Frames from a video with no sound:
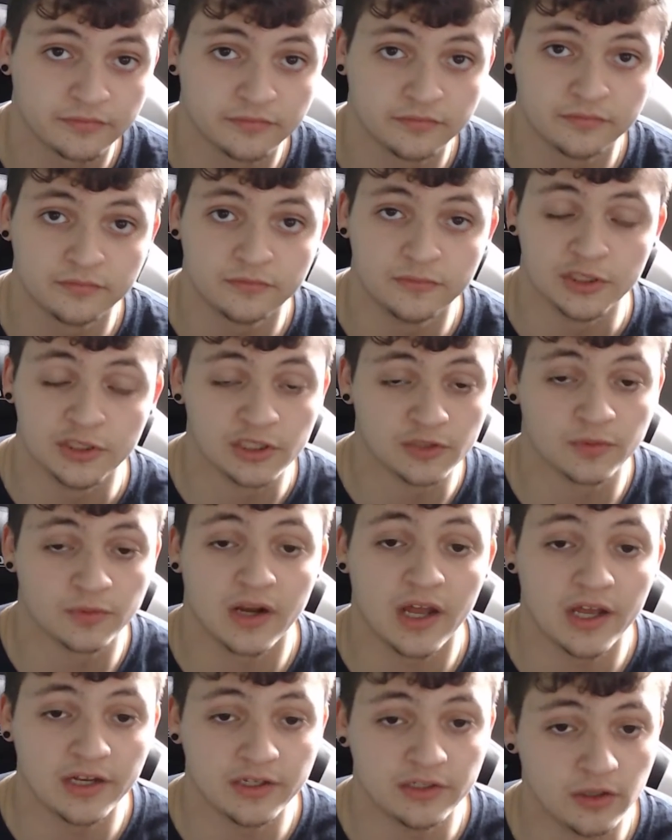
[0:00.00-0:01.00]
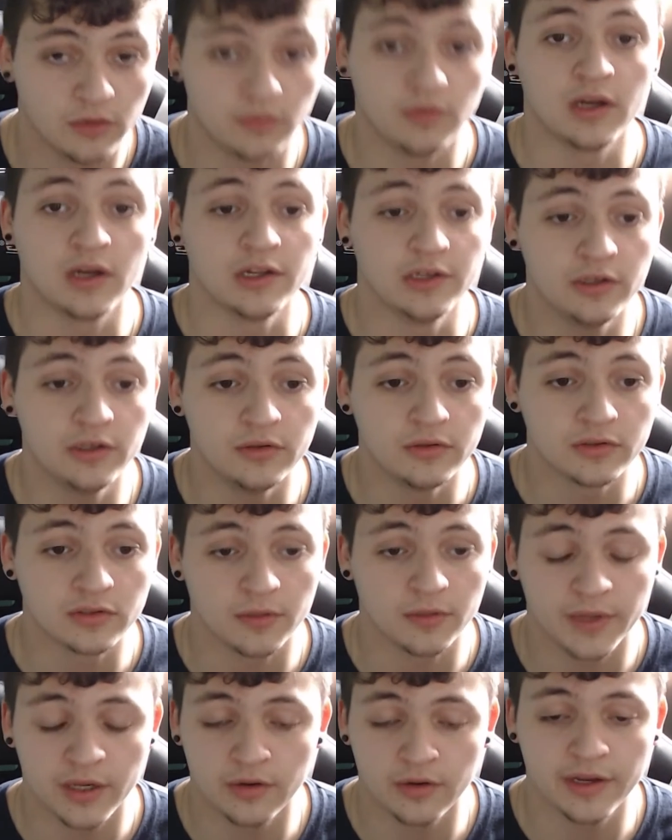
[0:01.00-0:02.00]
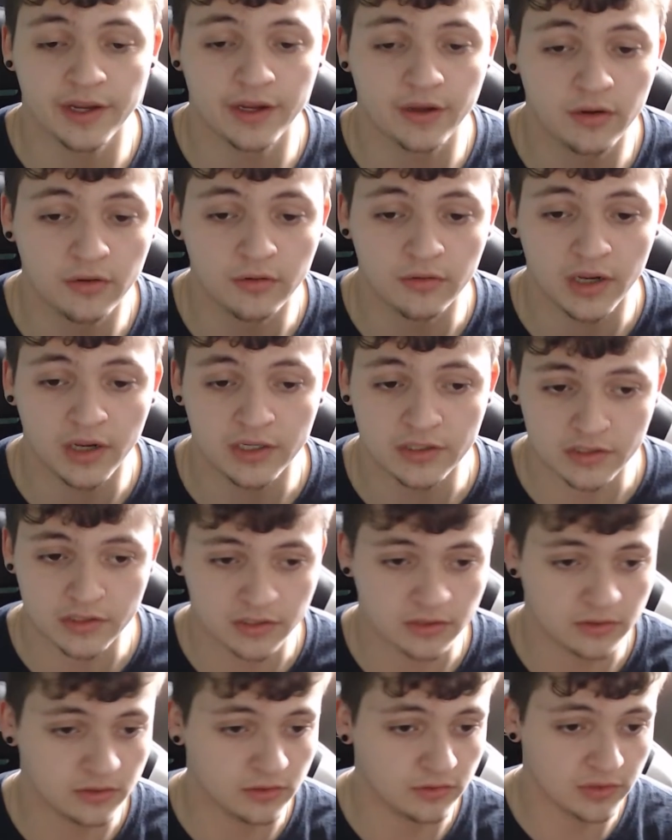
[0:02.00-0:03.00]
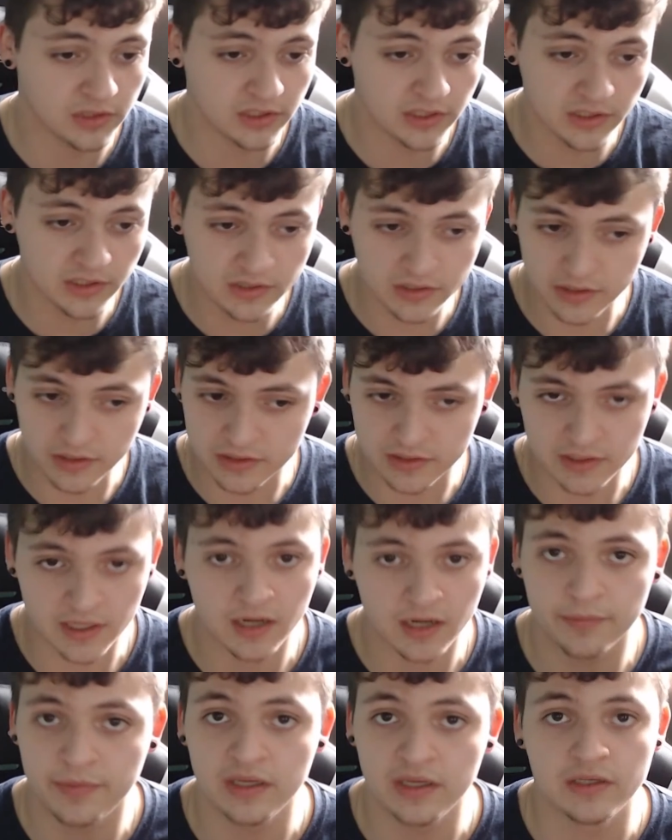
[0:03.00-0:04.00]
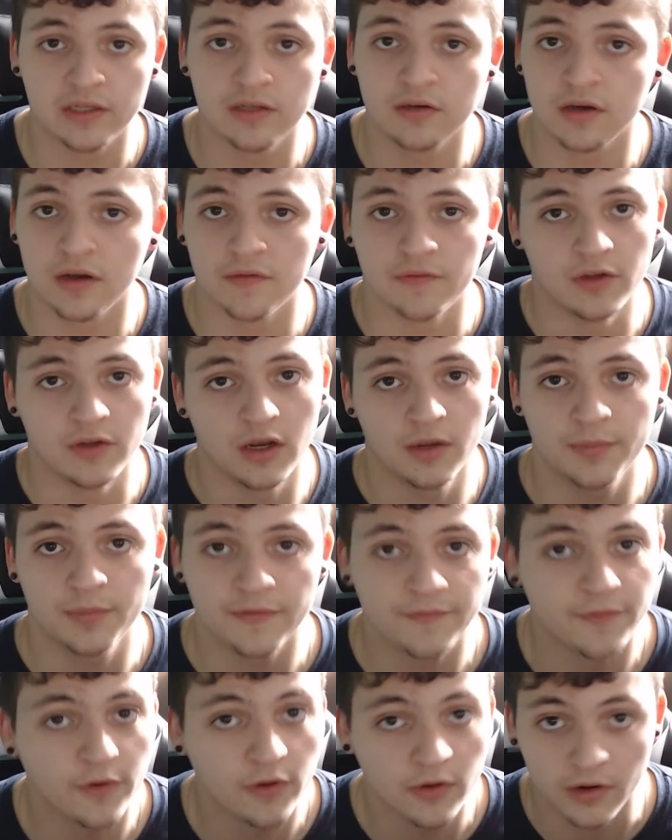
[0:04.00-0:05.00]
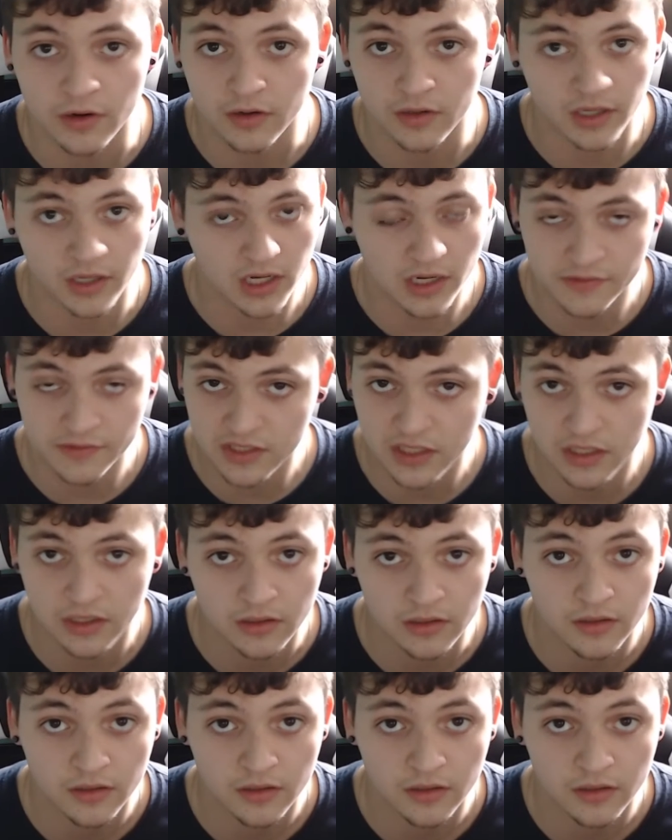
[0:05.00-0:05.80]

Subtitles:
Which is what I don't want to do. So I'm like, okay, cool. I just do this. It's not a big deal. I've done it before, like I've said.